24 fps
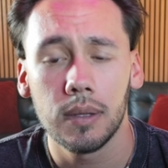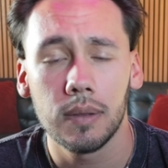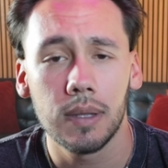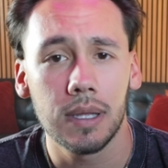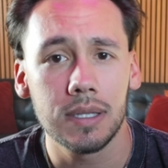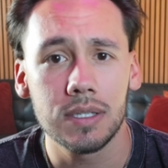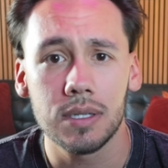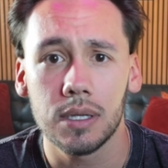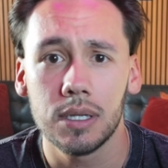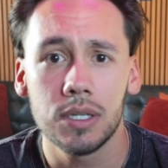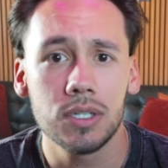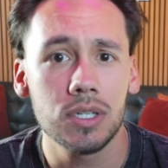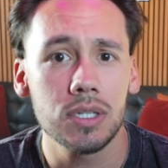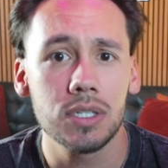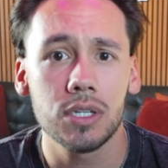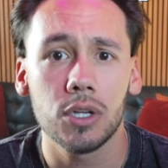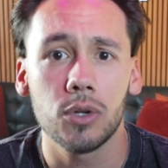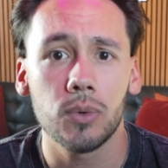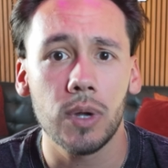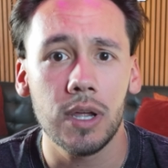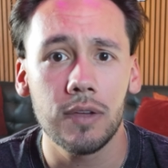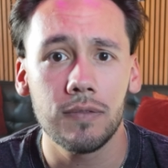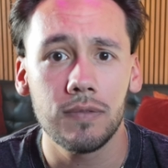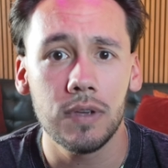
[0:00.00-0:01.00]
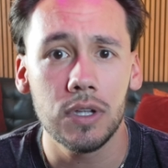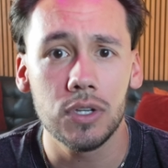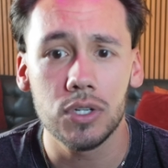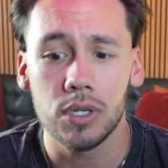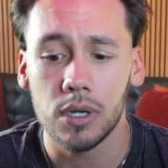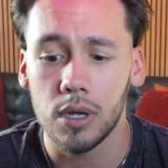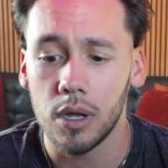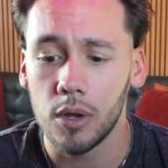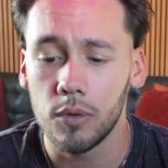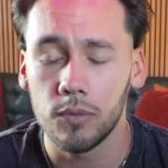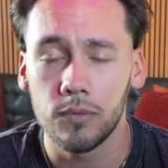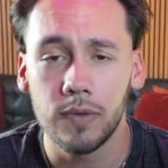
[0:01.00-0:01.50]
it's just a great
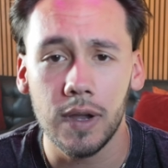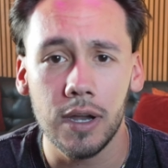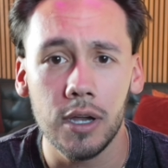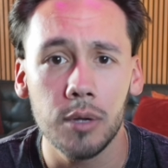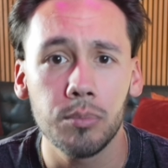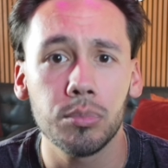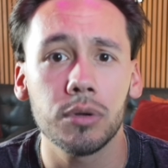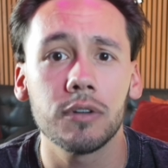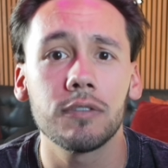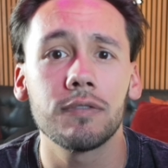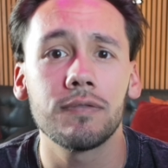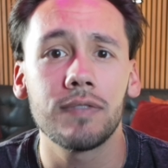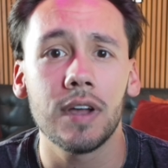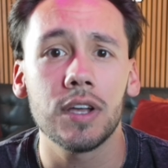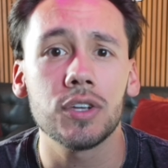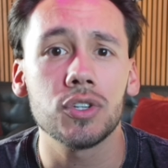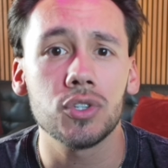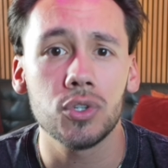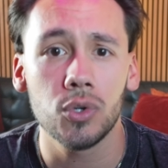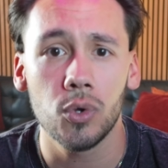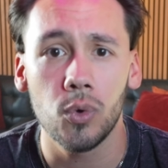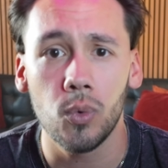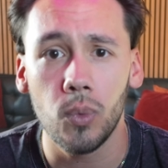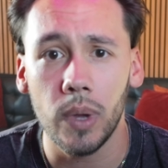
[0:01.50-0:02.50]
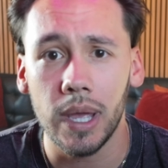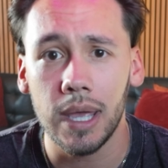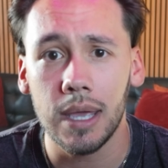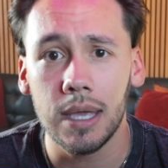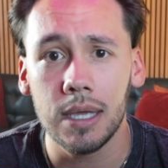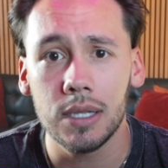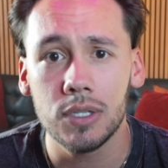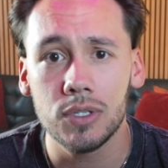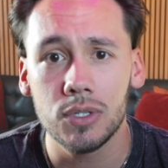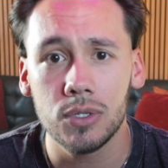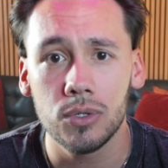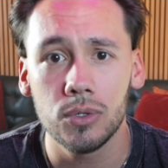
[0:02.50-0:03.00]
feature, a very professional
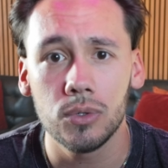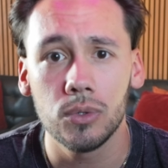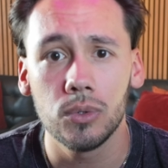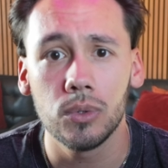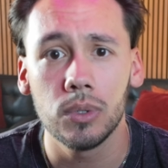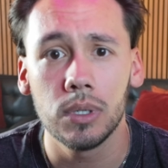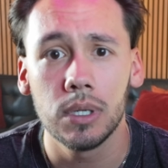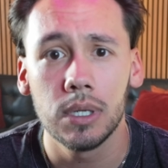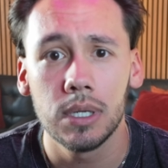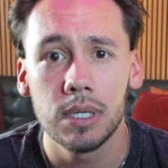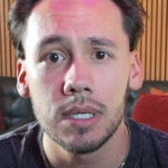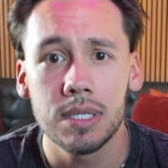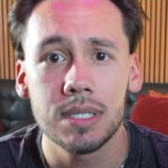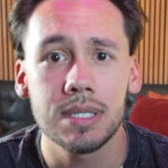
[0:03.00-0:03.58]
way to